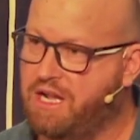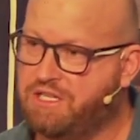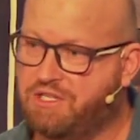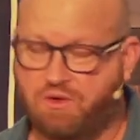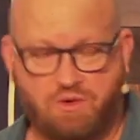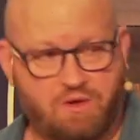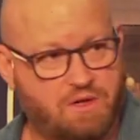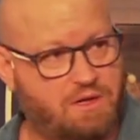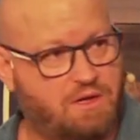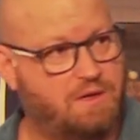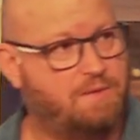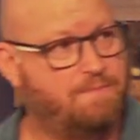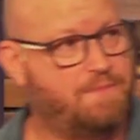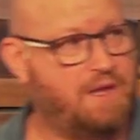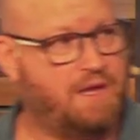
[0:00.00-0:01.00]
or
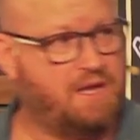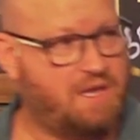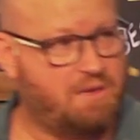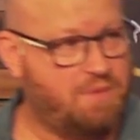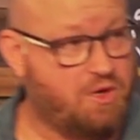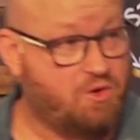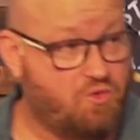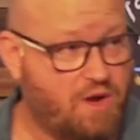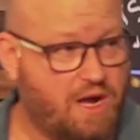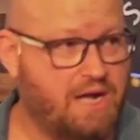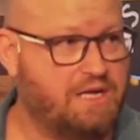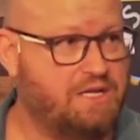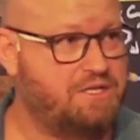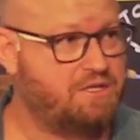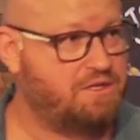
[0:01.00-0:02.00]
are you going to be
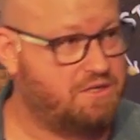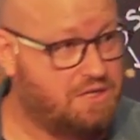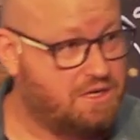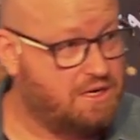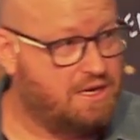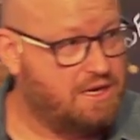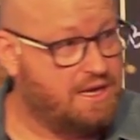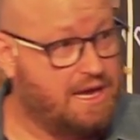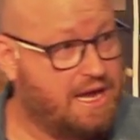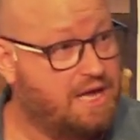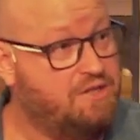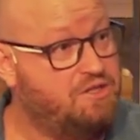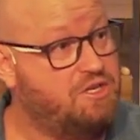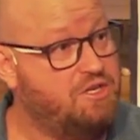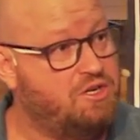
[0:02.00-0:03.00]
grace and
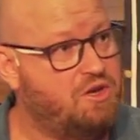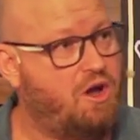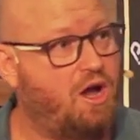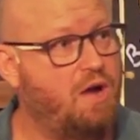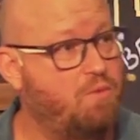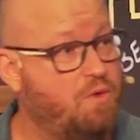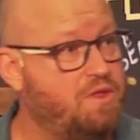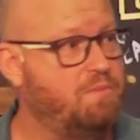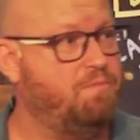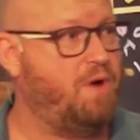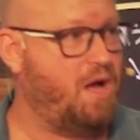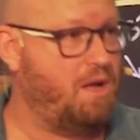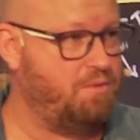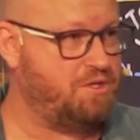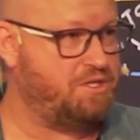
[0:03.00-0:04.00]
deny what the
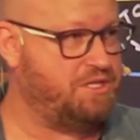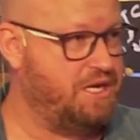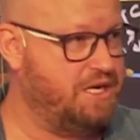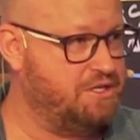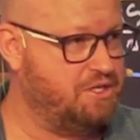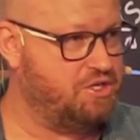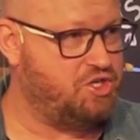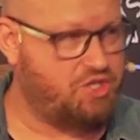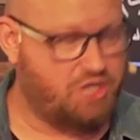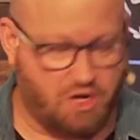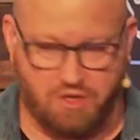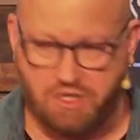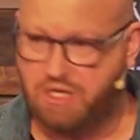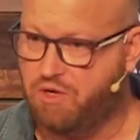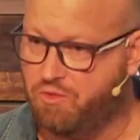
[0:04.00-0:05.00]
Bible says and show
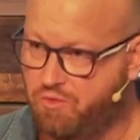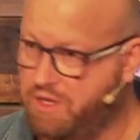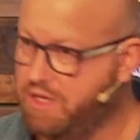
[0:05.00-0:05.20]
that you're really